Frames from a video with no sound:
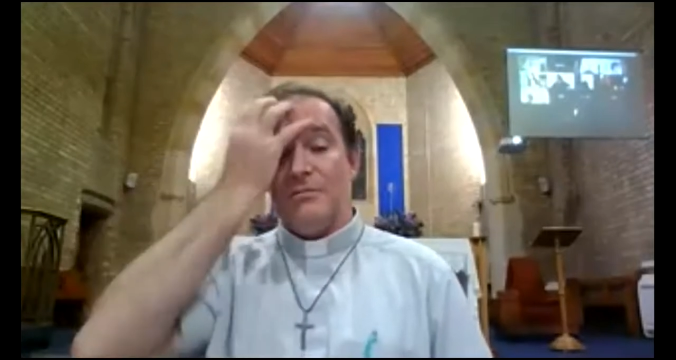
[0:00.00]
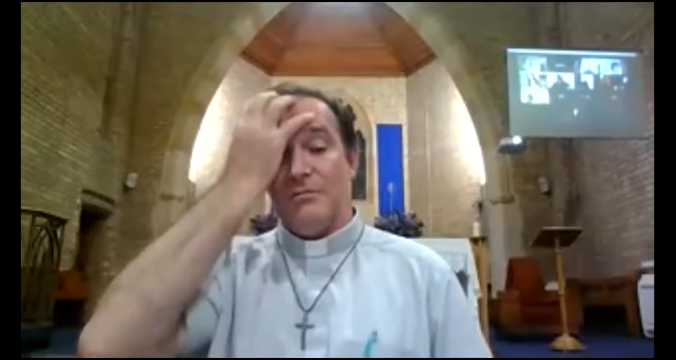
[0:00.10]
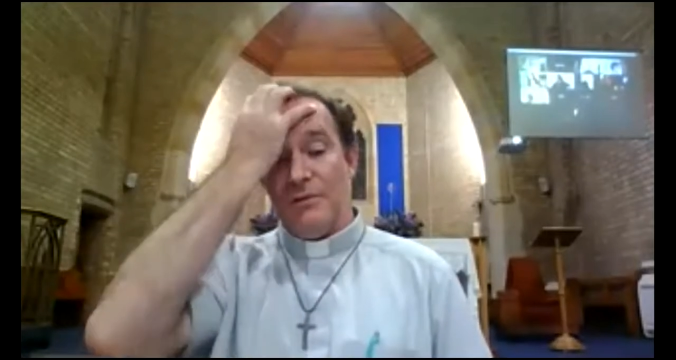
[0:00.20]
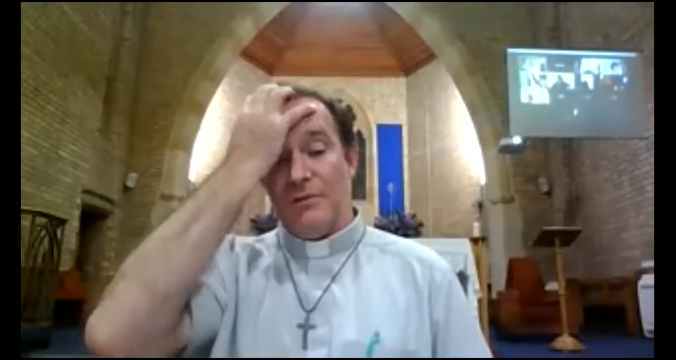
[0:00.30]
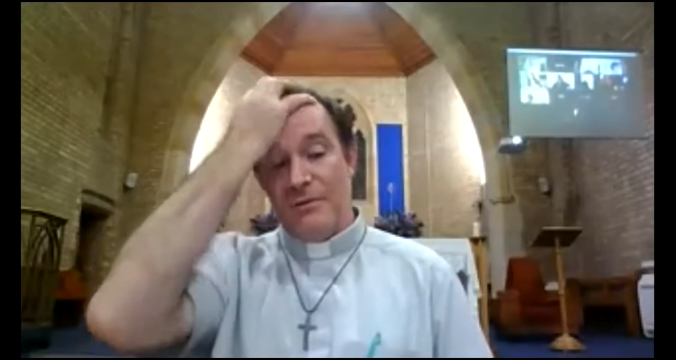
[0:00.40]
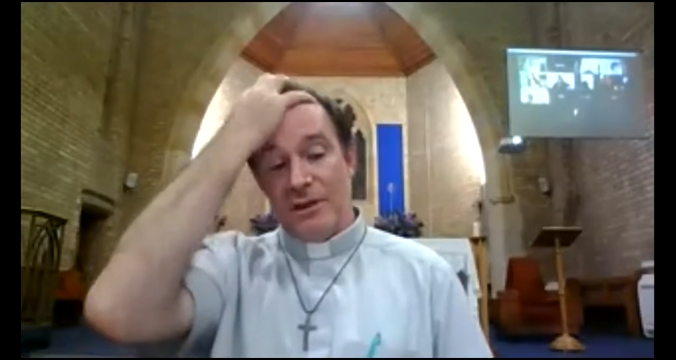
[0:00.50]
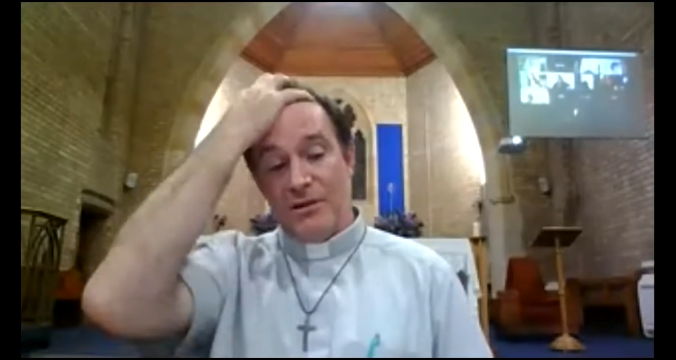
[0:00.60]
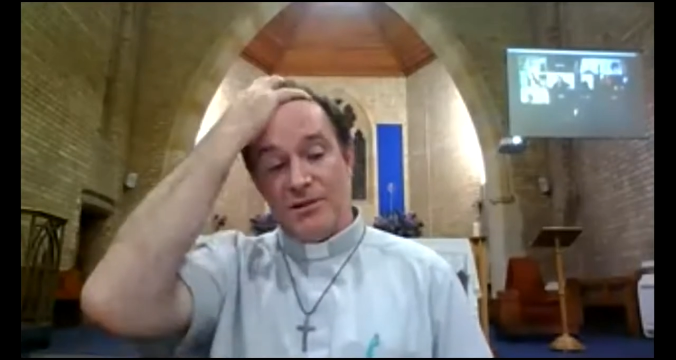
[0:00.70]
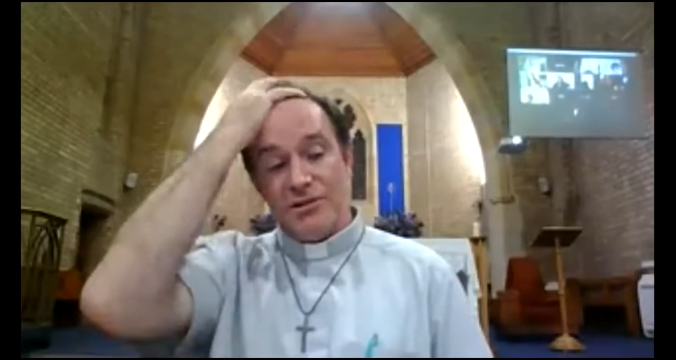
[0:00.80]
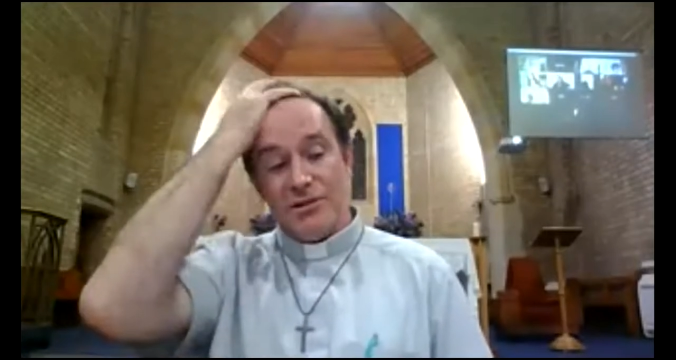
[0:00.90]
But when we
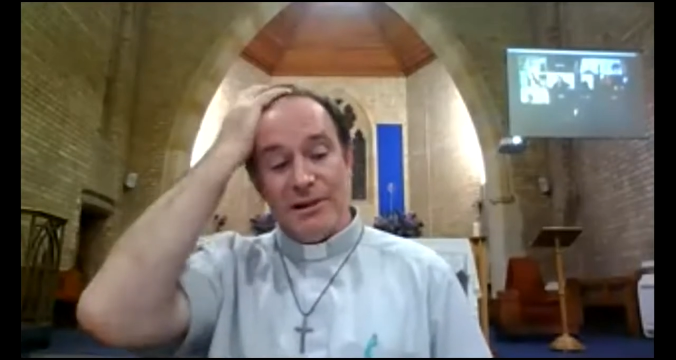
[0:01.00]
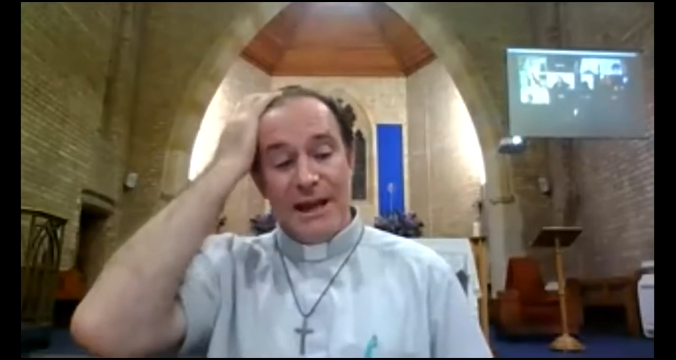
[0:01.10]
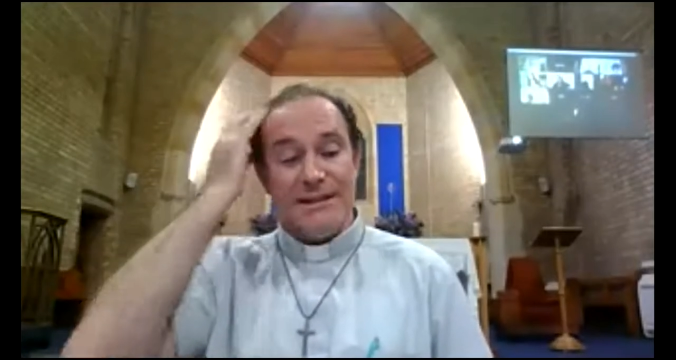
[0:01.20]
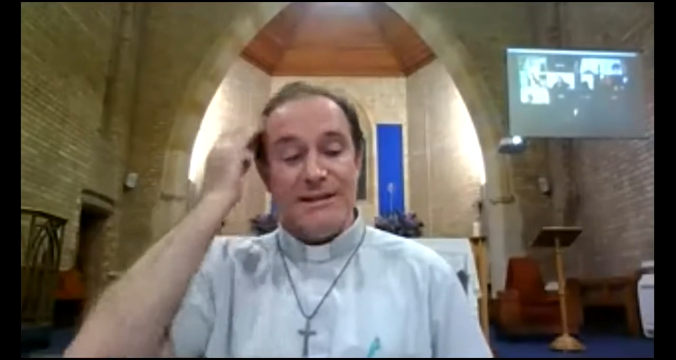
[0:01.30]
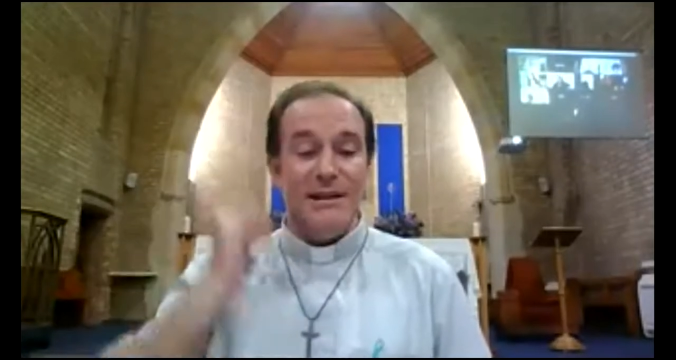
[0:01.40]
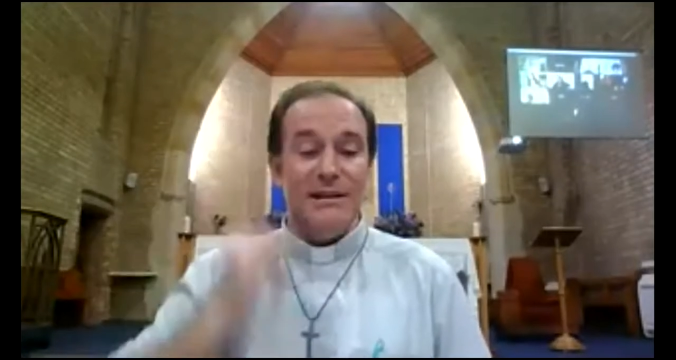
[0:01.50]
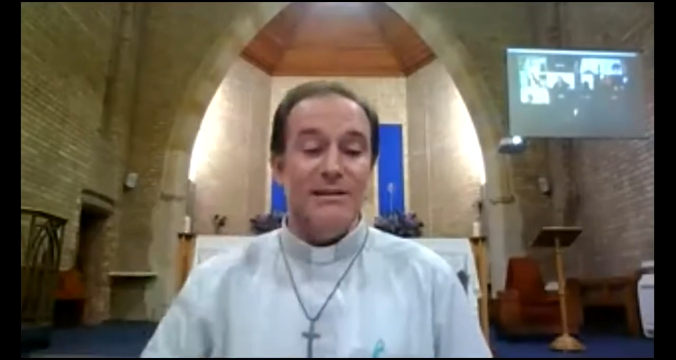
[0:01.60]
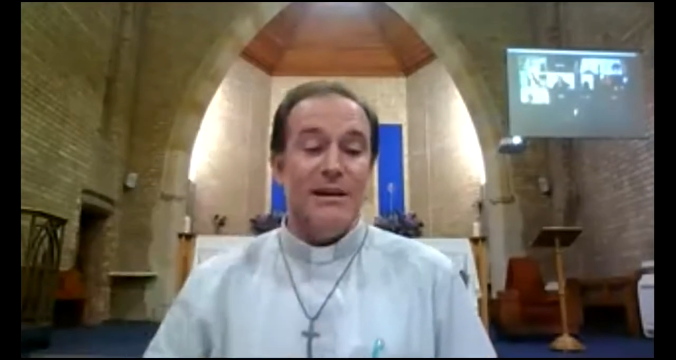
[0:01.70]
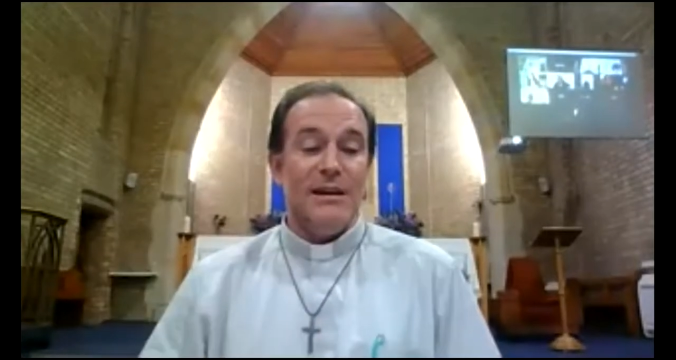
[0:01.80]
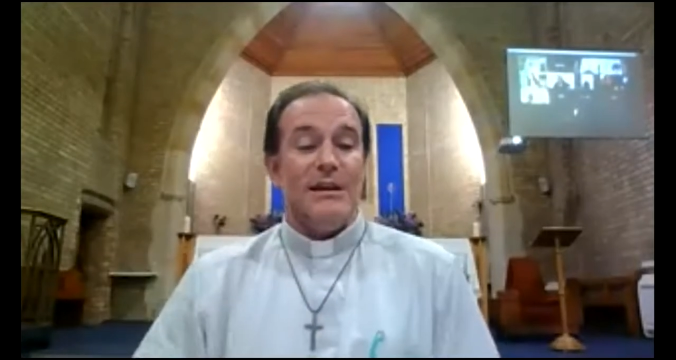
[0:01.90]
go to John 18,
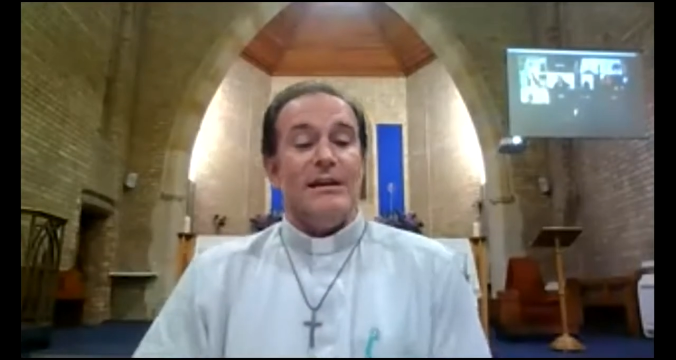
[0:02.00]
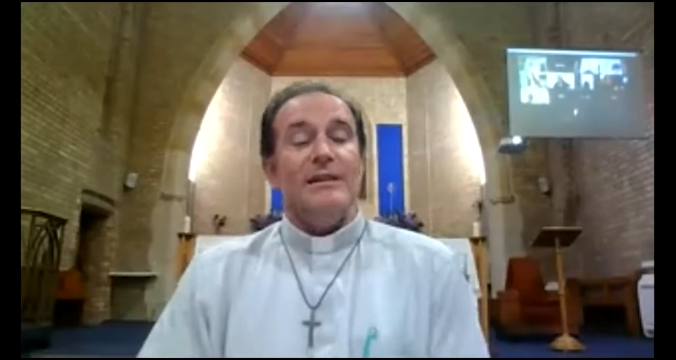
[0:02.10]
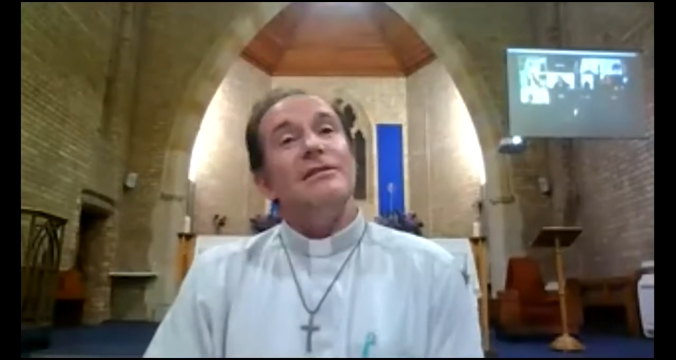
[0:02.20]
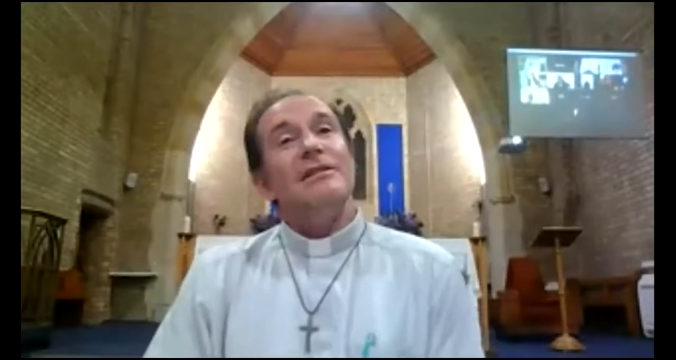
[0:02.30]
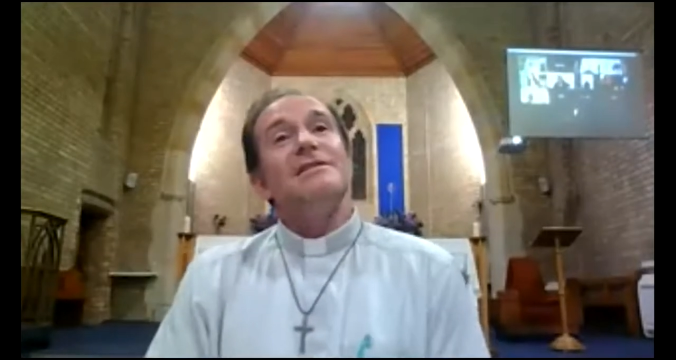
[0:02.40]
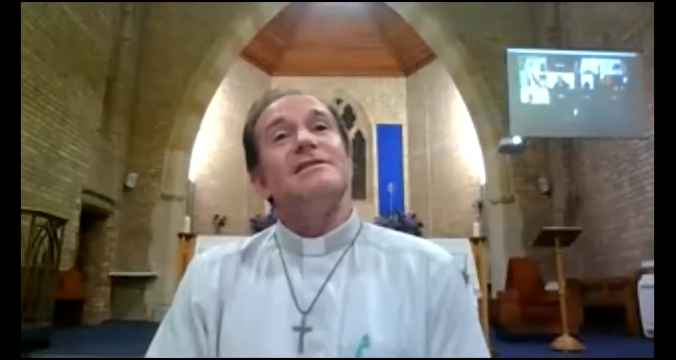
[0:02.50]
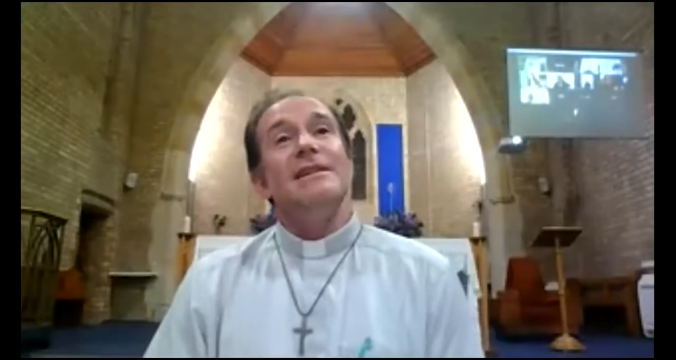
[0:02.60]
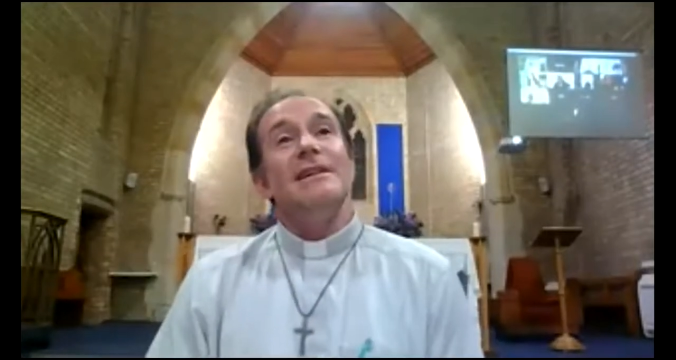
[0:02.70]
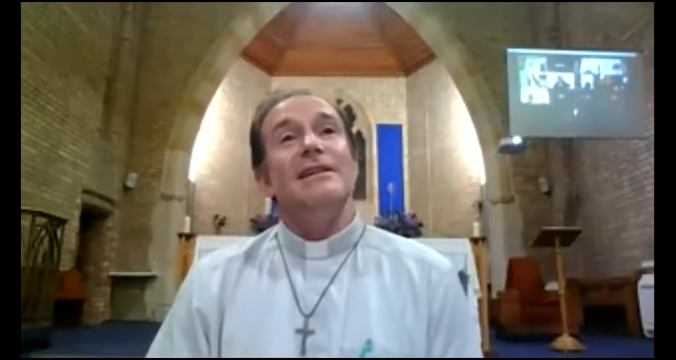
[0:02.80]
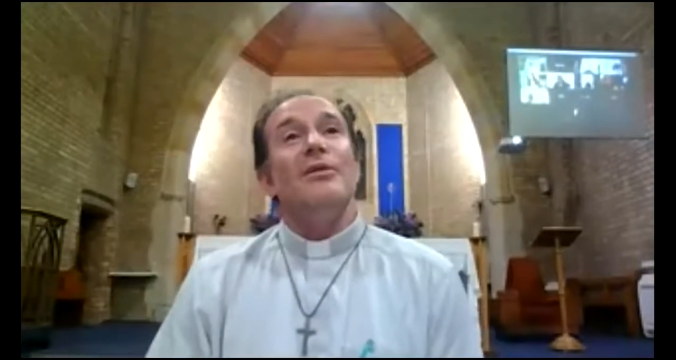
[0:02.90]
you can see